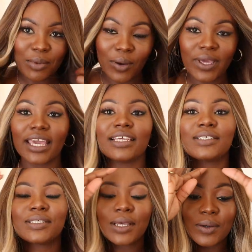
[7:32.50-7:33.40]
Okay,
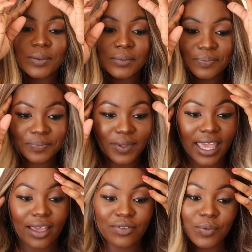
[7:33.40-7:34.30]
so
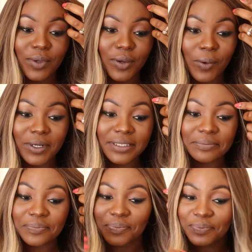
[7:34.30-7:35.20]
I have the wig
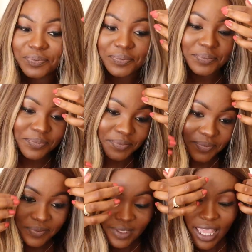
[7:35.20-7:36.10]
on.
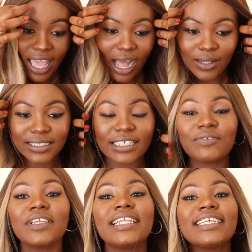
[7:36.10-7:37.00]
I'll
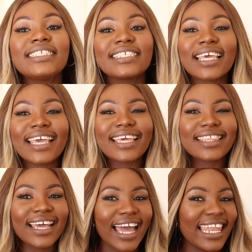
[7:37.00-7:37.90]
definitely say
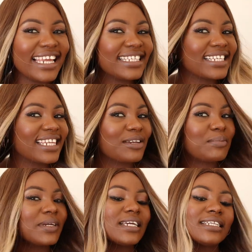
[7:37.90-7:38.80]
the color is a little
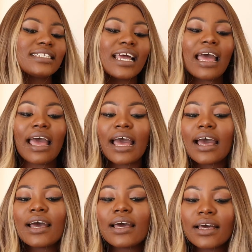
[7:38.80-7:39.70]
bit
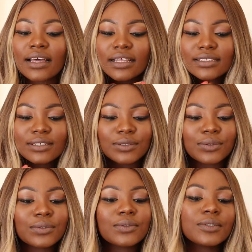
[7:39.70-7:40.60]

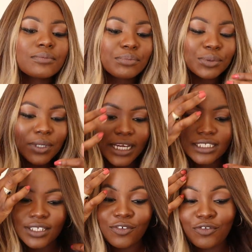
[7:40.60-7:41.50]
too
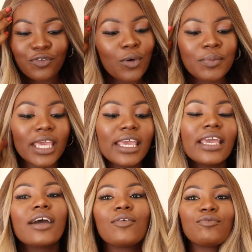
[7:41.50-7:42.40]
bright for
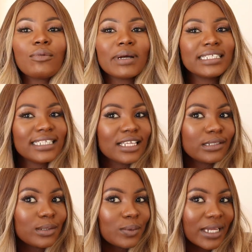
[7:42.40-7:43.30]
me, for my skin
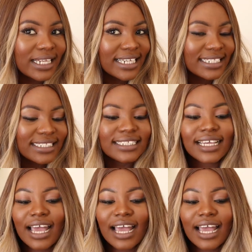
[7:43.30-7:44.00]
tone at least.